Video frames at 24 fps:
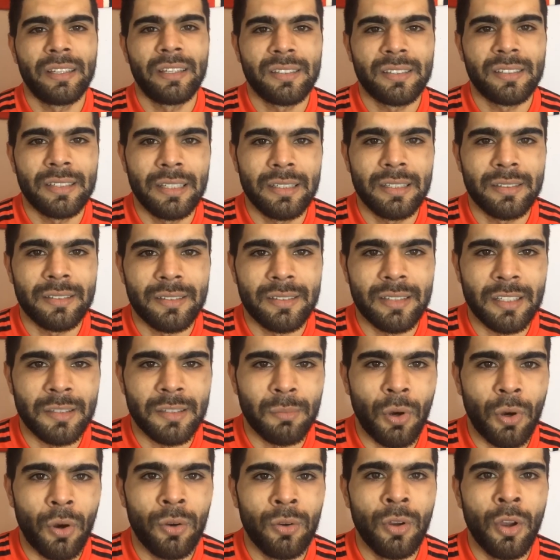of the season, says
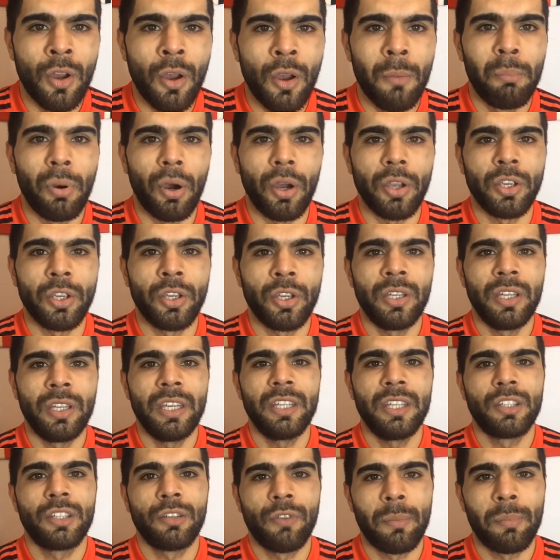Mo. But you
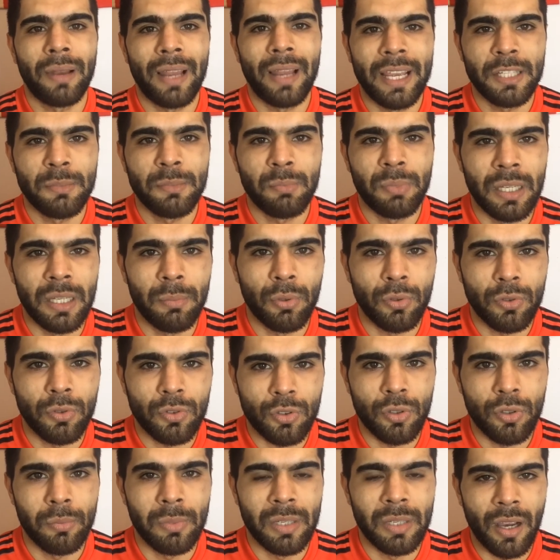need to replace people,
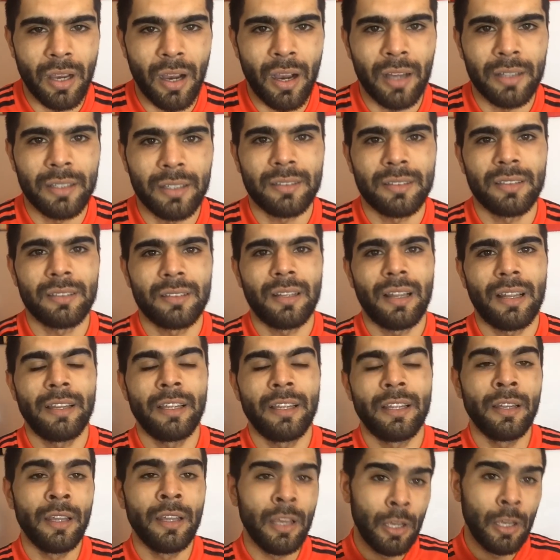to be honest, says
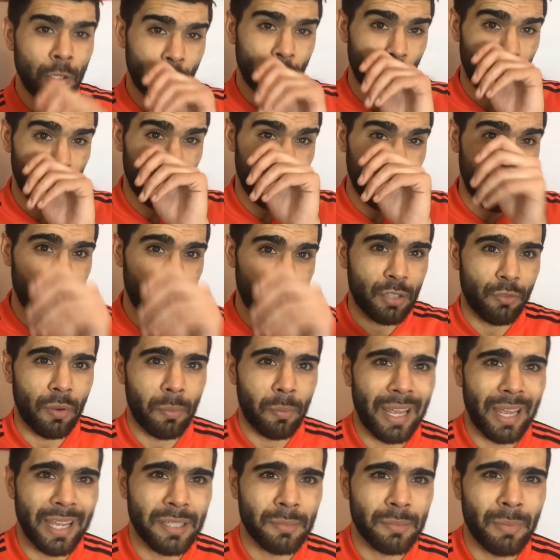Lennon. Do we need to
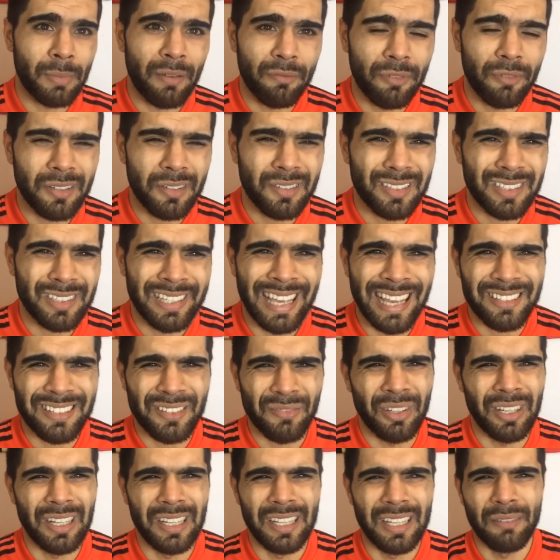replace Memphis? He
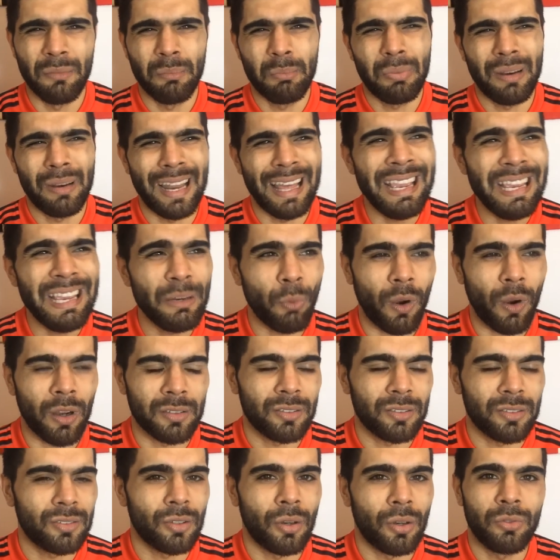hasn't really even played
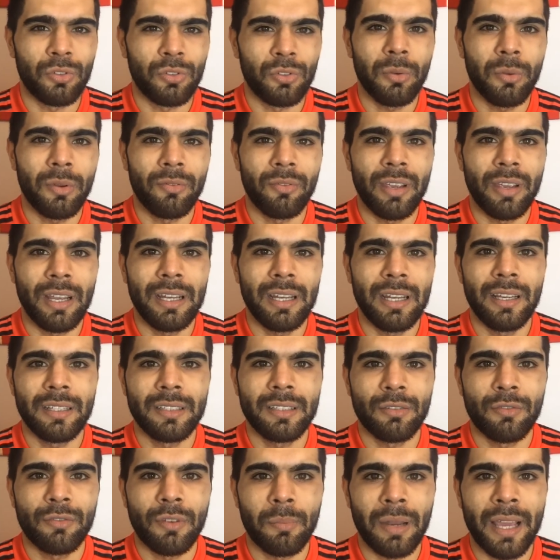once. So do we really need
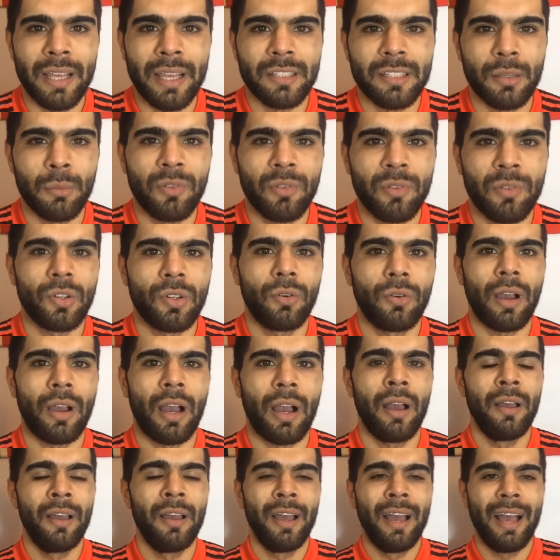to replace him? We've still
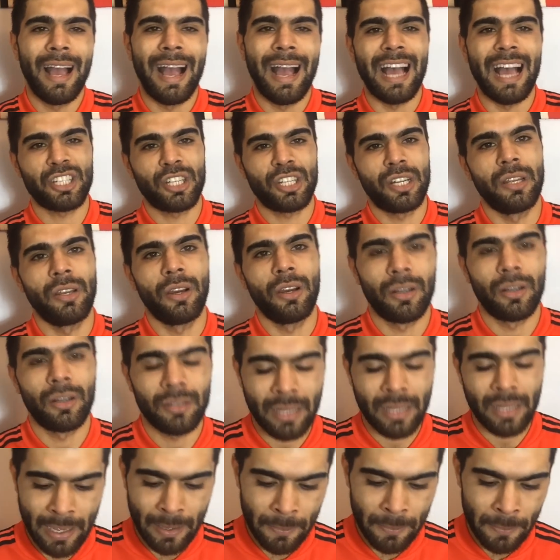got Ashley Young
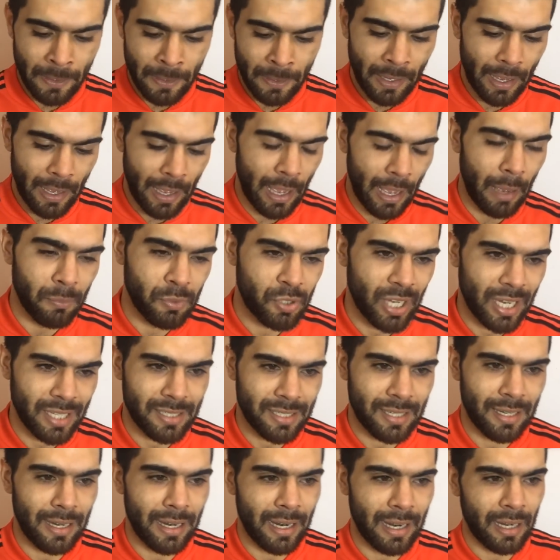there,
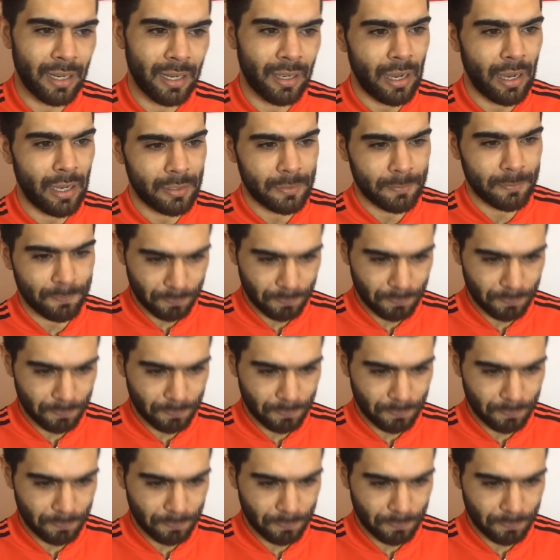Jesse Lingard,